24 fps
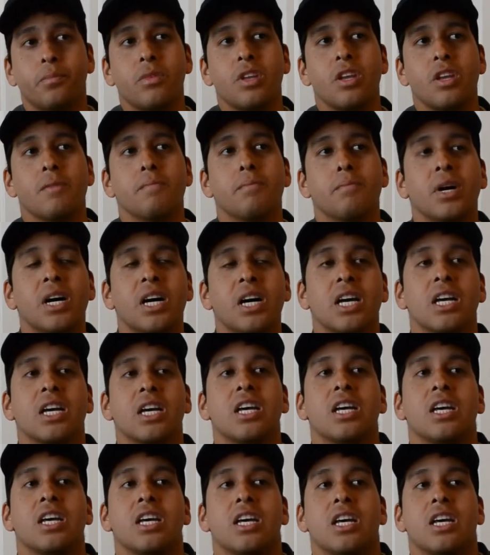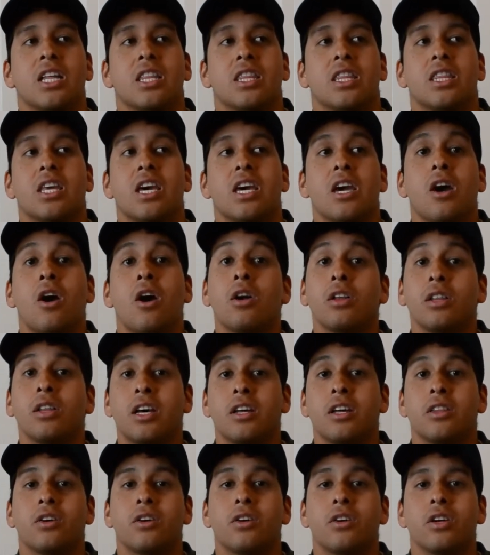But they are
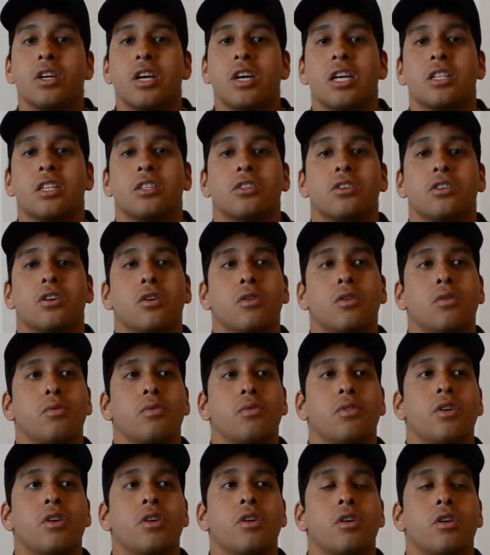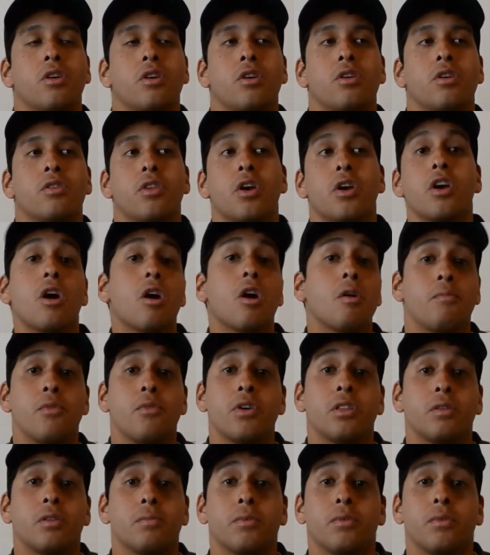leather, and so they are
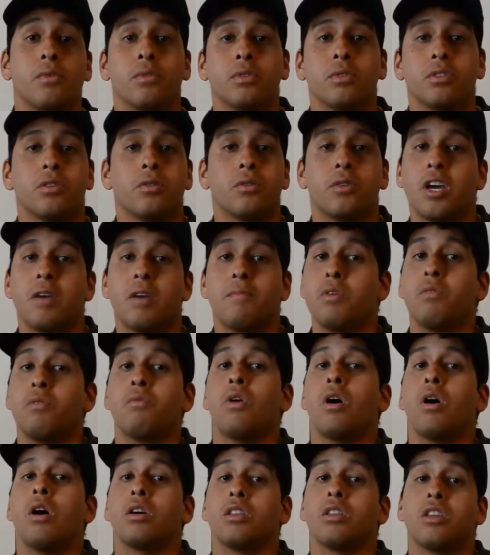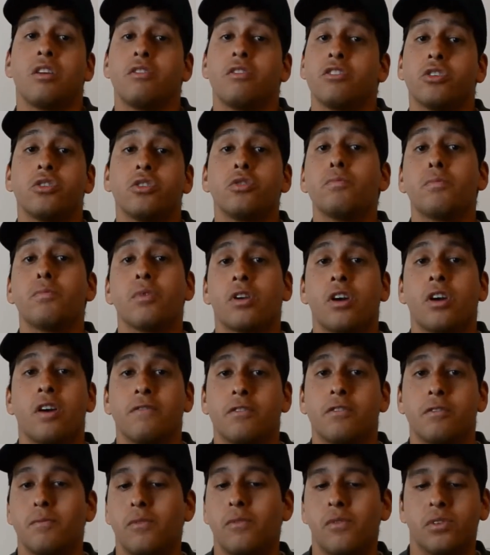breathable. Don't get me wrong, they're super
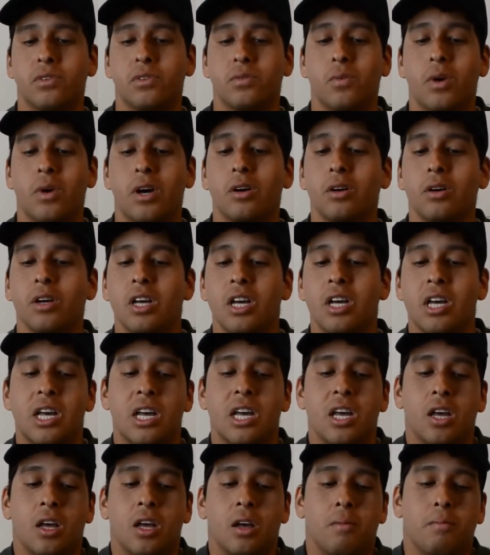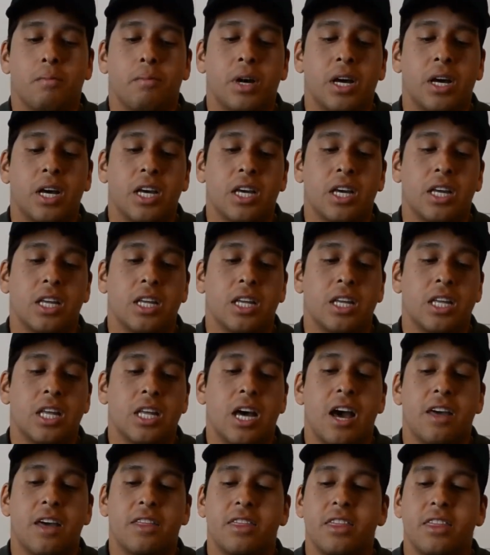comfortable as well. But
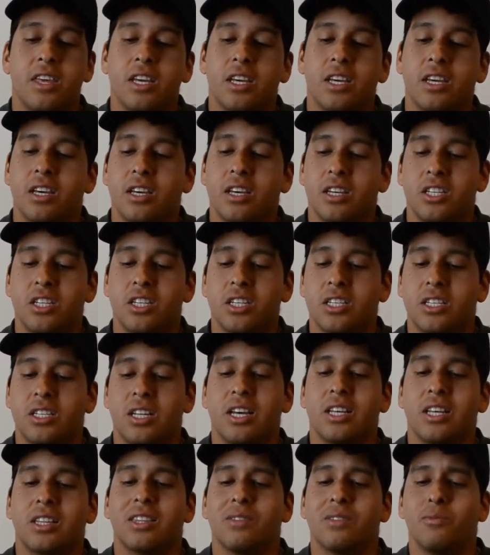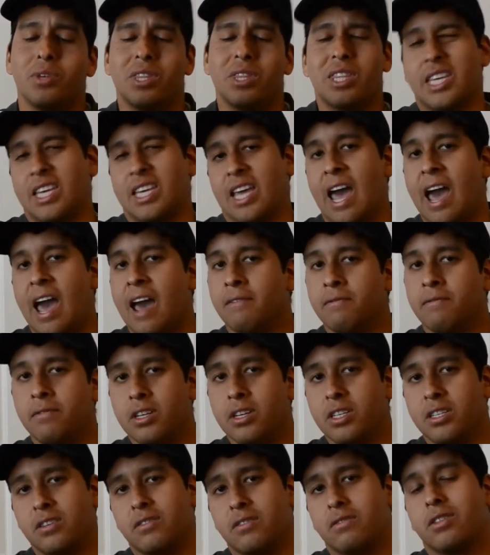I think just like with the
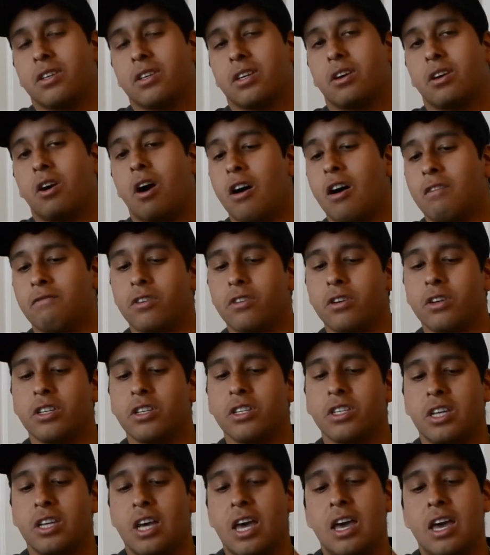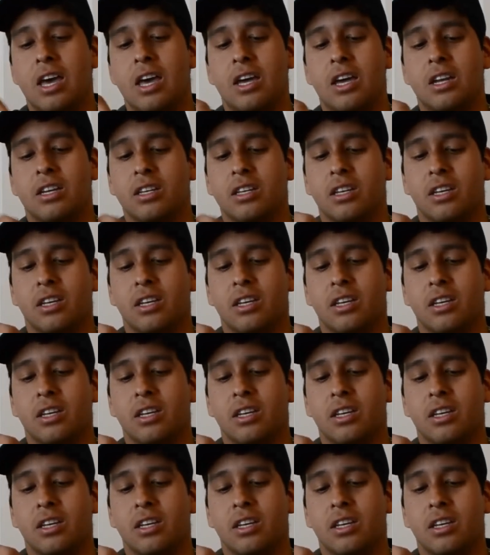canvas of the Converse, and